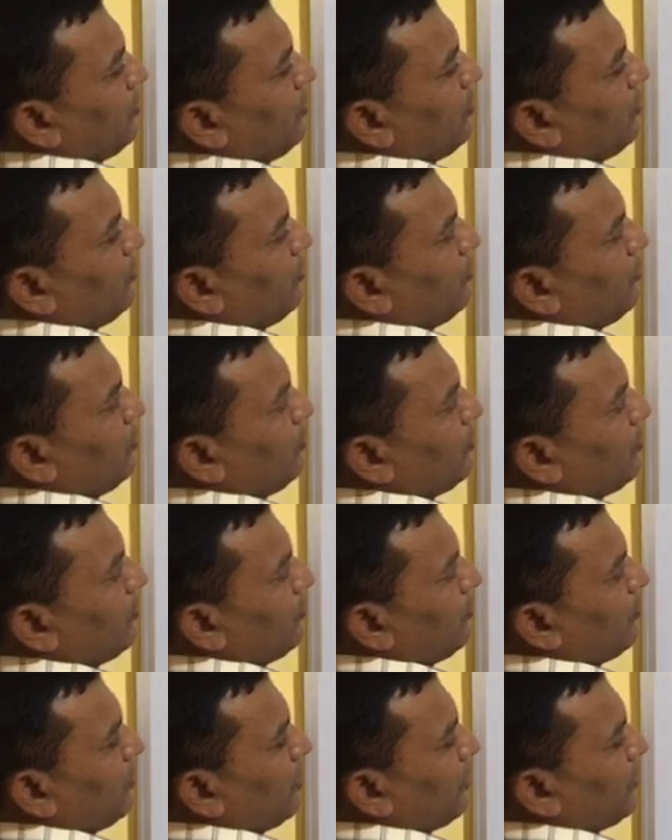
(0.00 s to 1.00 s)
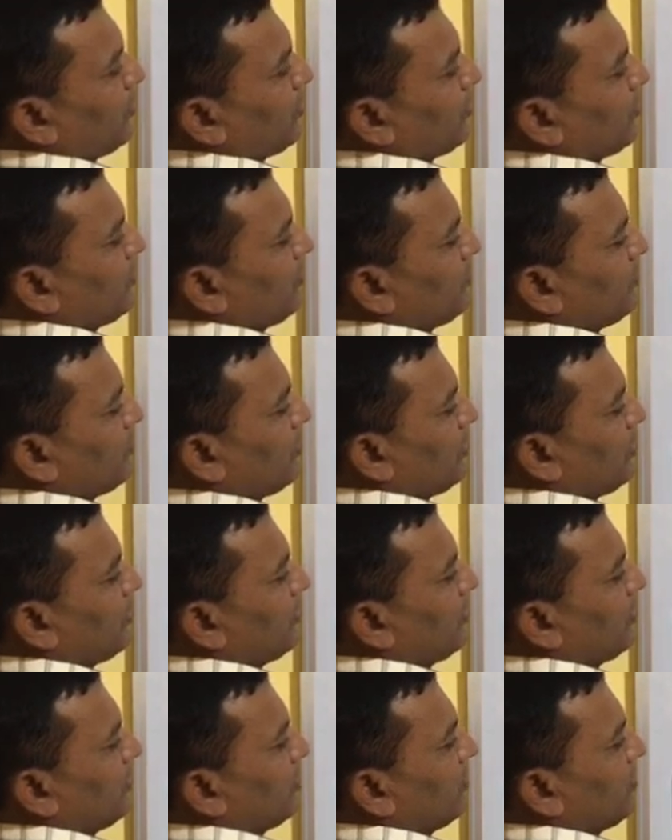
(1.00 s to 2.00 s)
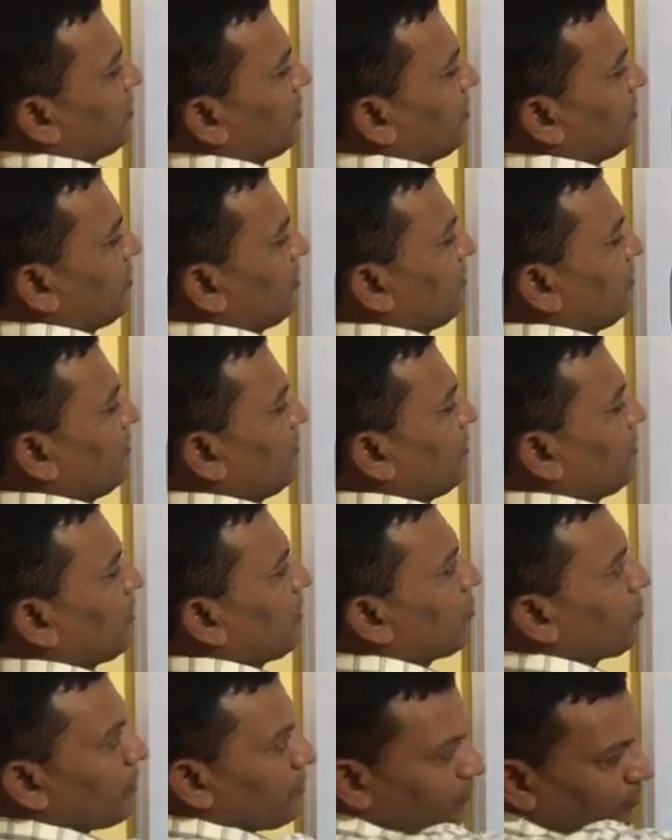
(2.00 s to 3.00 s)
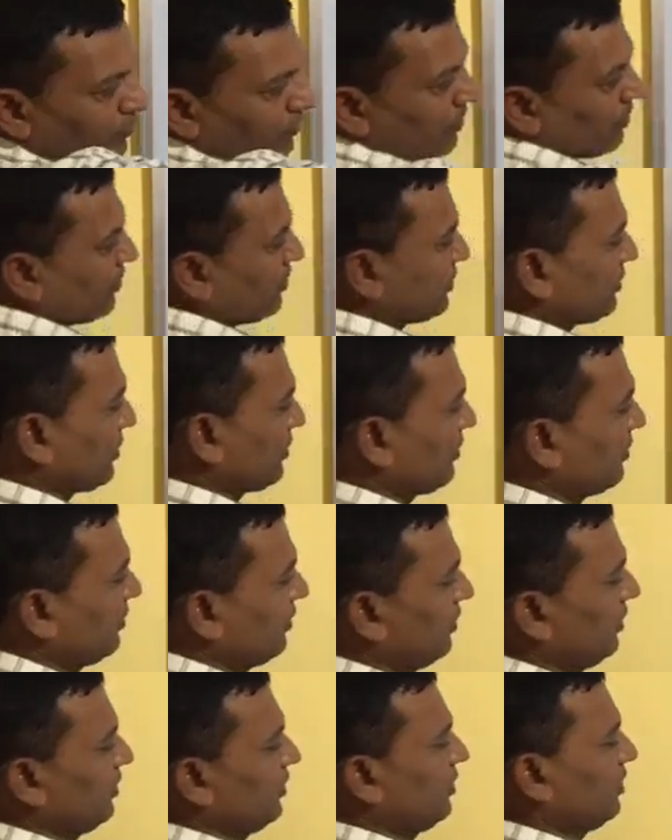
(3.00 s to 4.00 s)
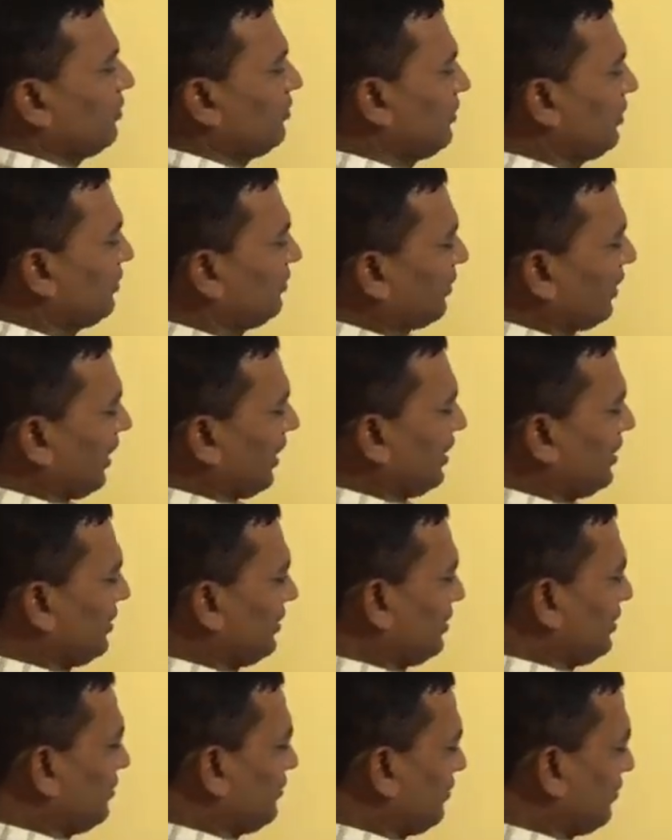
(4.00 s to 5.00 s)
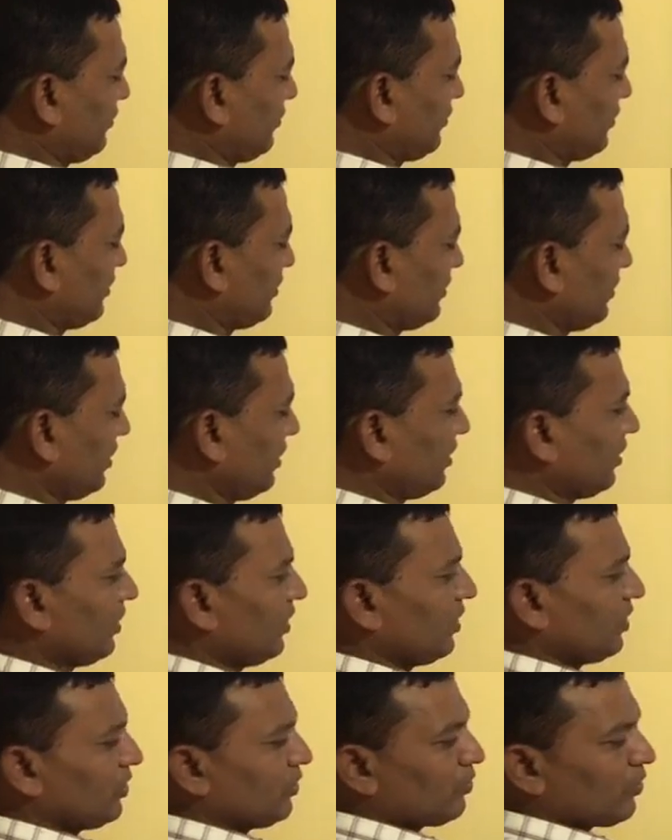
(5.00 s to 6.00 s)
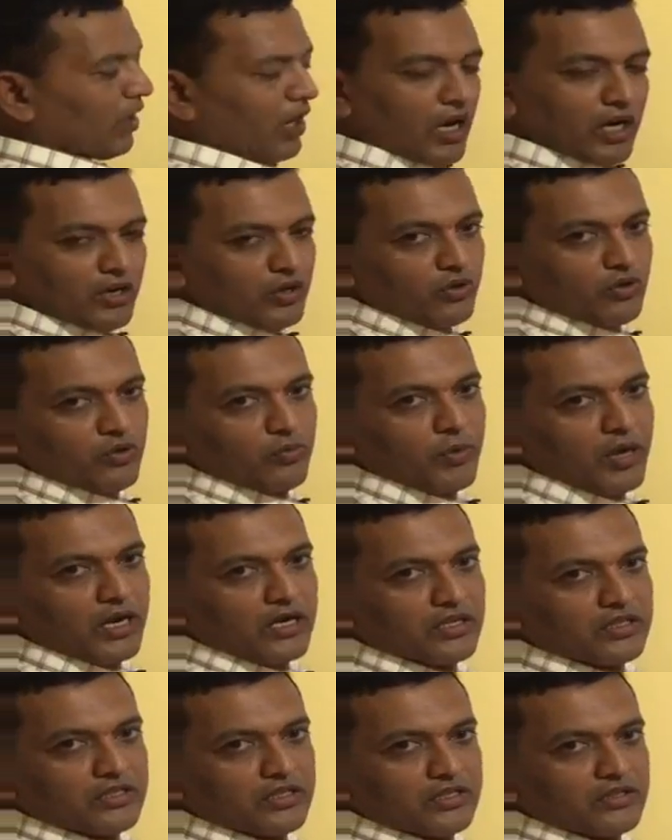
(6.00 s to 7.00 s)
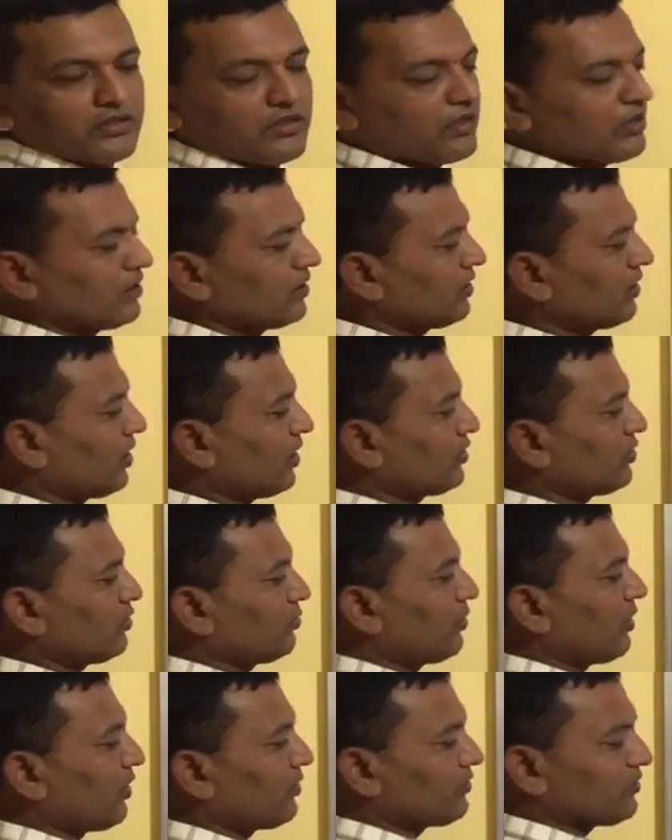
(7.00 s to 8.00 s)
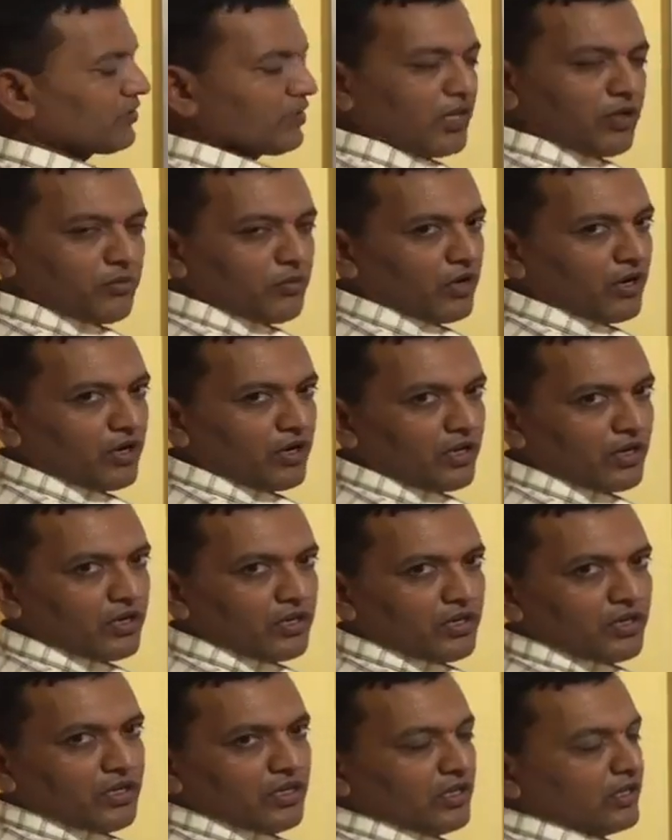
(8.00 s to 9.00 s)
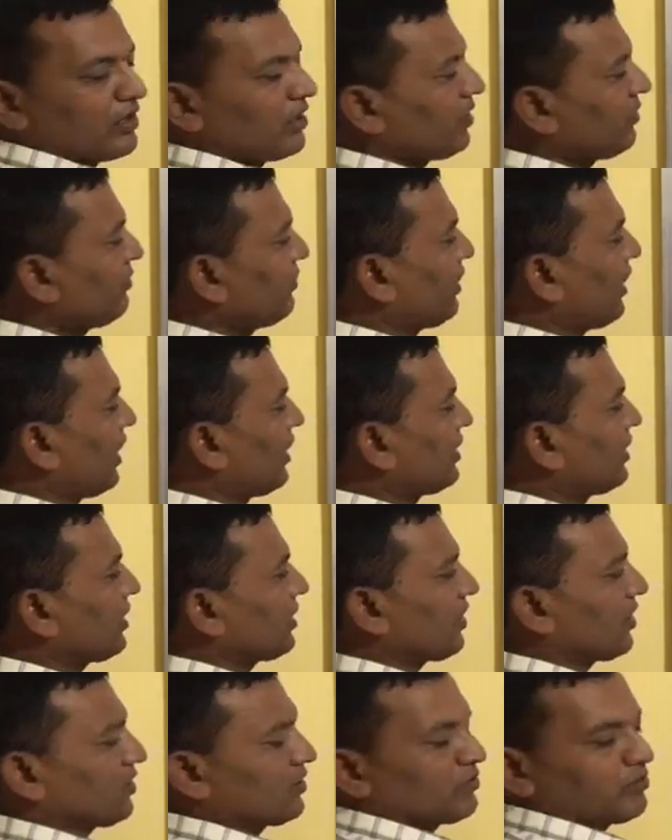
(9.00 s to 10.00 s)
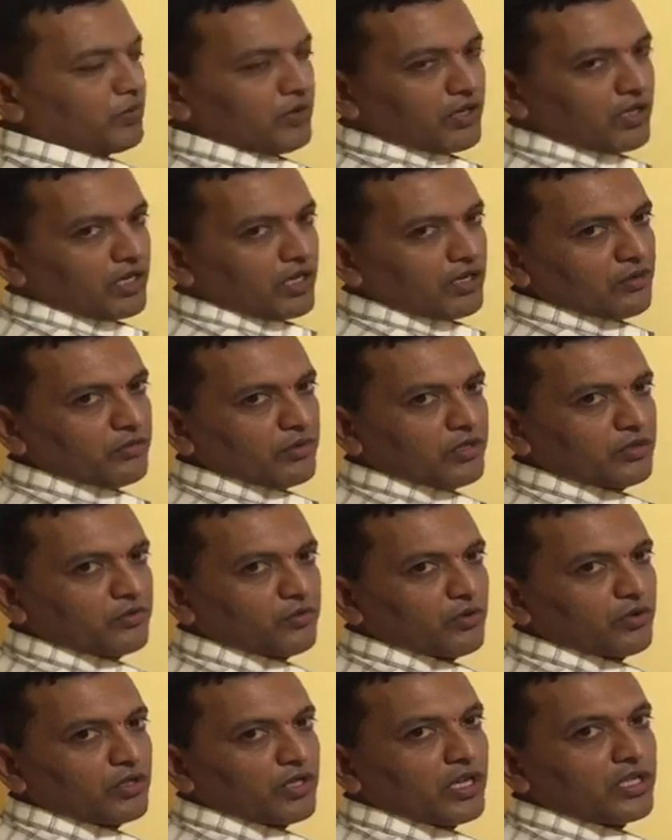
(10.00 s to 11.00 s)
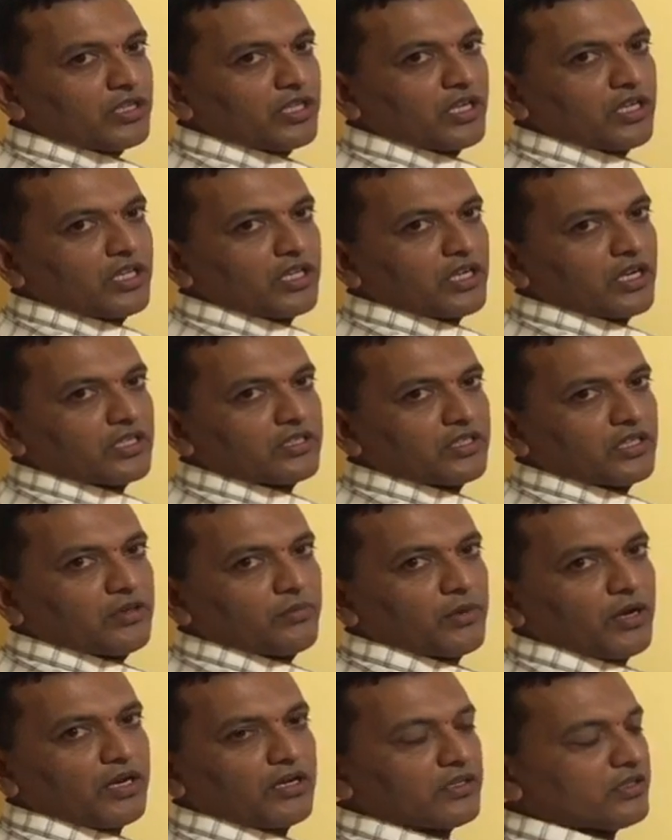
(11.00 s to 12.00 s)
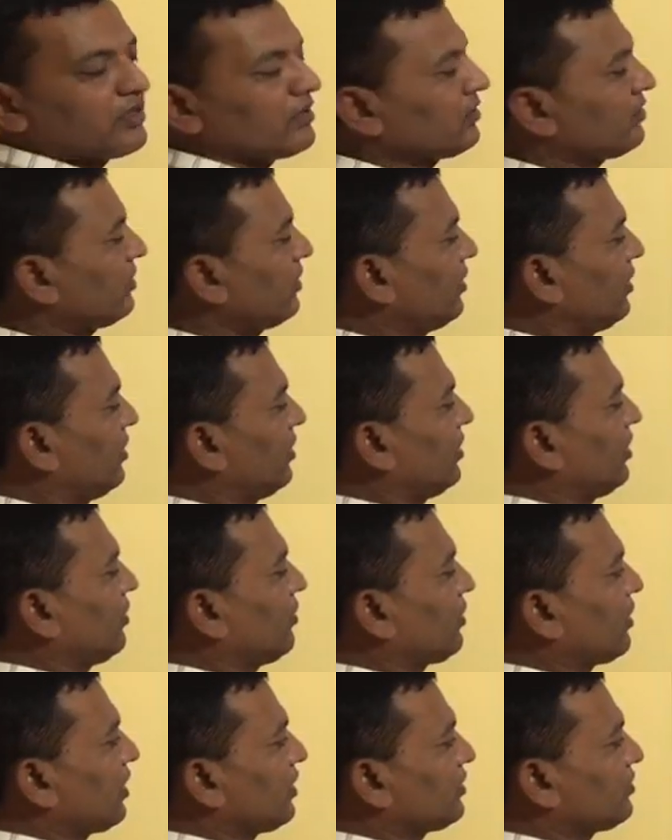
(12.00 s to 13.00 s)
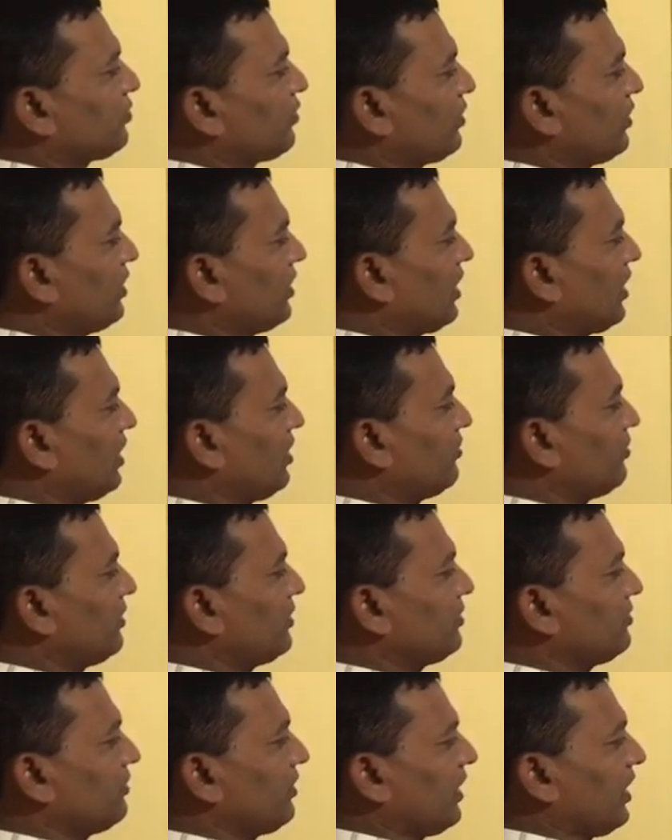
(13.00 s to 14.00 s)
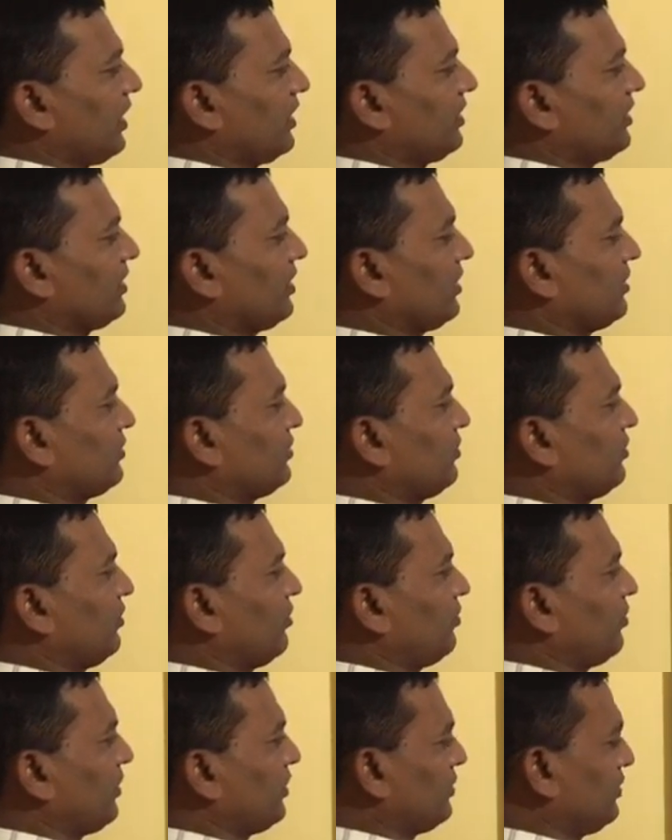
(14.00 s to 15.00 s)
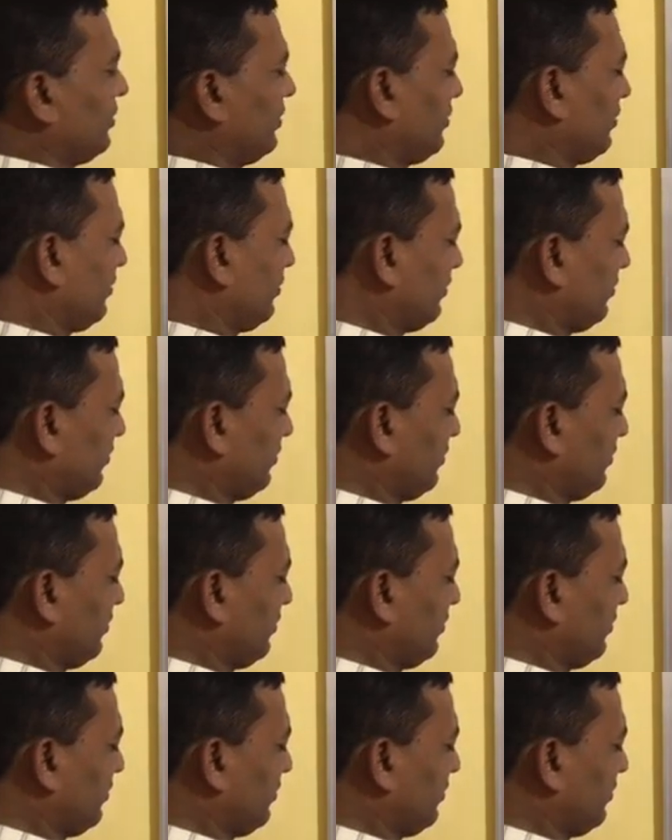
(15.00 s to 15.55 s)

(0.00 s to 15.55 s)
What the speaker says: 2 minus 2 3. This just we have copied from the question. Now when you are adding this one, you can see to add two matrices they should be of same order. Then we add the corresponding elements. Both are 3 cross 3 matrices. Now corresponding elements we are adding here. 0 plus 0